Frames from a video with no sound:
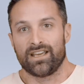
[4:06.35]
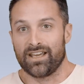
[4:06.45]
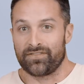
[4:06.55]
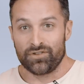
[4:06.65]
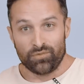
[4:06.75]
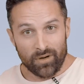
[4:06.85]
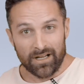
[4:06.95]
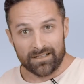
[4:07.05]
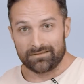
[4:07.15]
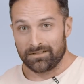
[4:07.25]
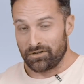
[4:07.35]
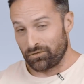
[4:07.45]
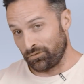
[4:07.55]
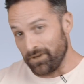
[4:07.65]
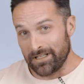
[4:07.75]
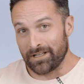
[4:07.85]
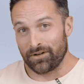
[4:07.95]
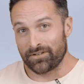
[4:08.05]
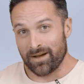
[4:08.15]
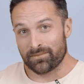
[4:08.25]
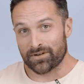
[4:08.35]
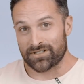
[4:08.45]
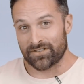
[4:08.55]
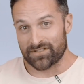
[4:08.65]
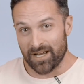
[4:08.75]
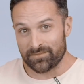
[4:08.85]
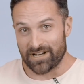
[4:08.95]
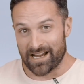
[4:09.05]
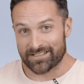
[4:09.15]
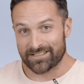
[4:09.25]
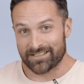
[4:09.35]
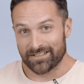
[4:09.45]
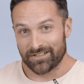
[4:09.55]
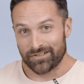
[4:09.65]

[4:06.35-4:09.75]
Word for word: If you want really low numbers of subjects,